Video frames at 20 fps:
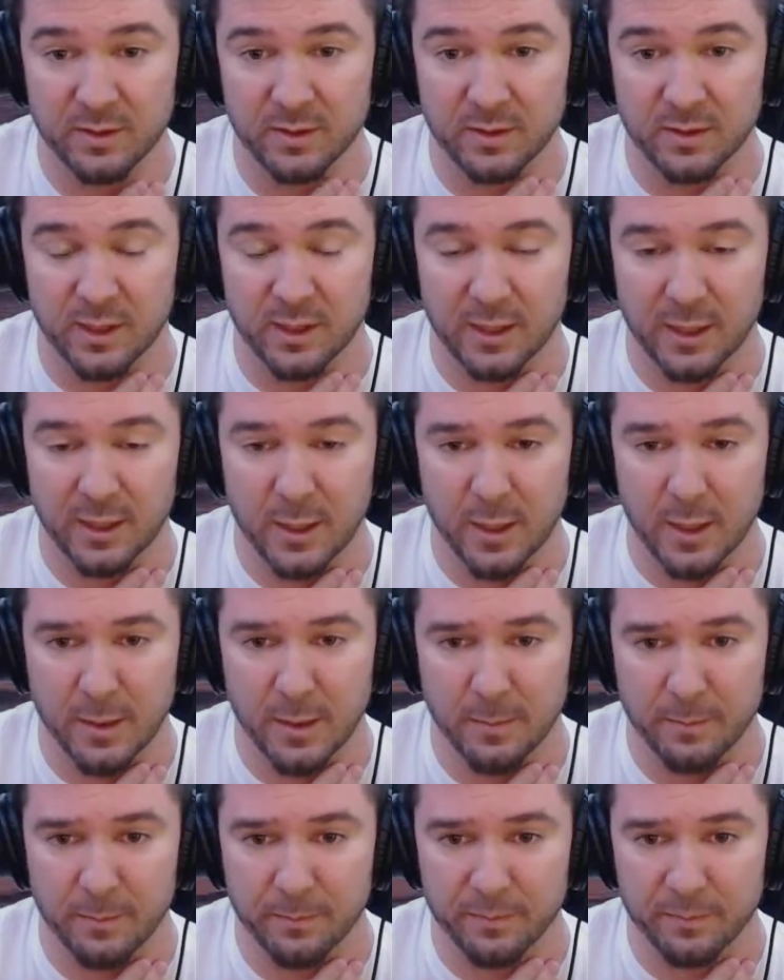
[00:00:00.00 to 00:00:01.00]

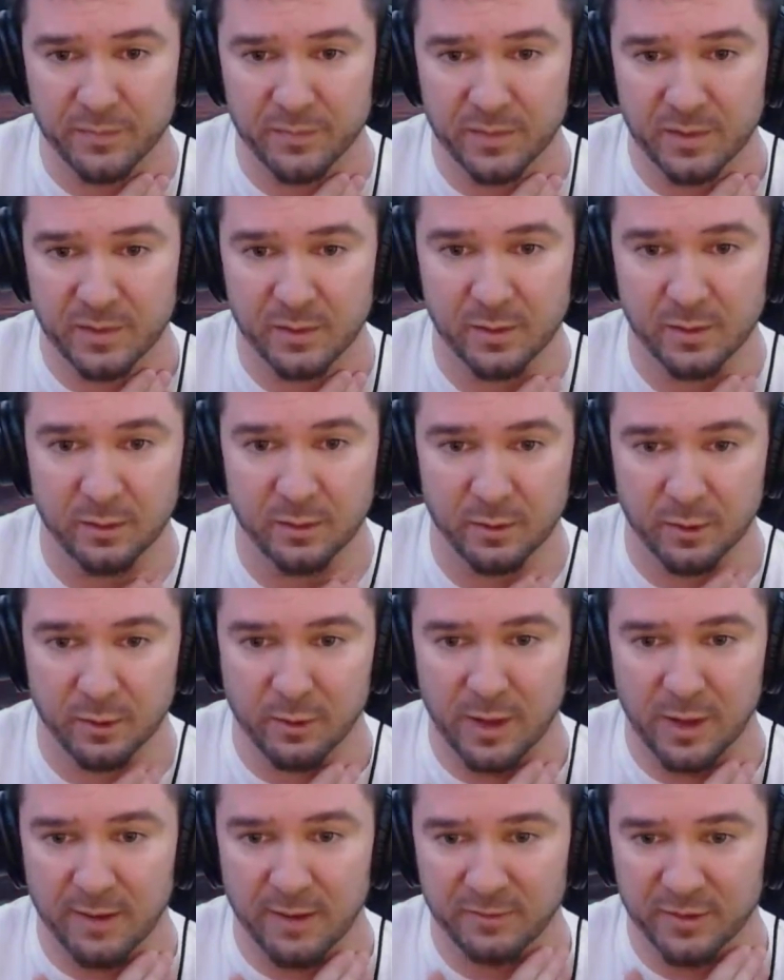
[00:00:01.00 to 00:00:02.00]
um, a little
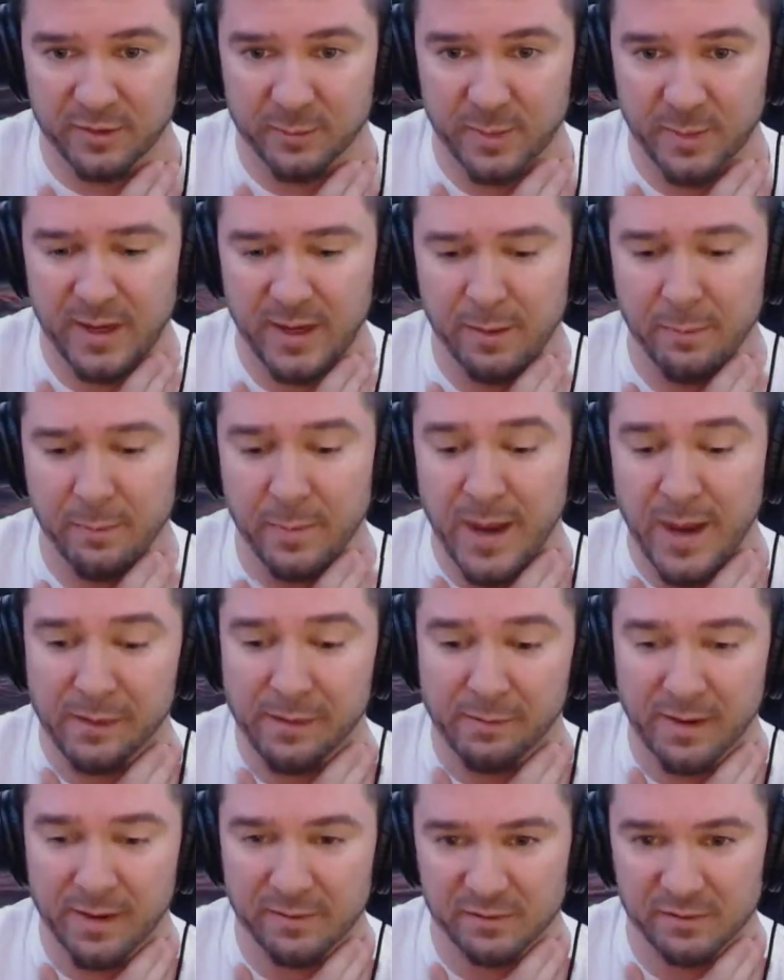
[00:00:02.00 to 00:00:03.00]
off to my
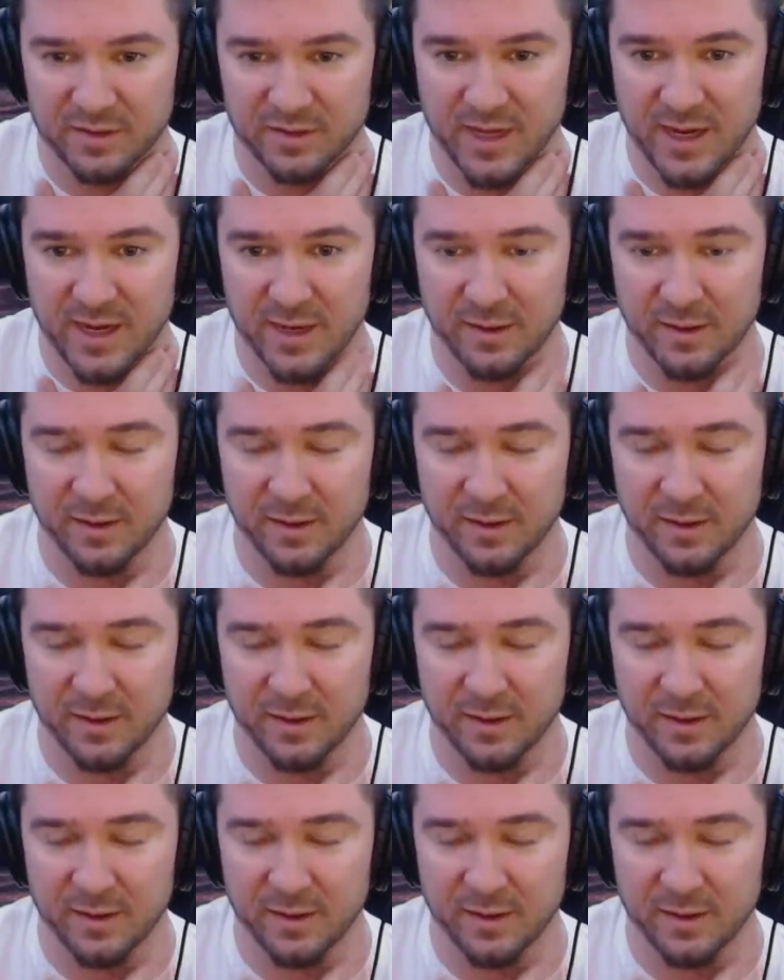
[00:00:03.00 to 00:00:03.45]
left side.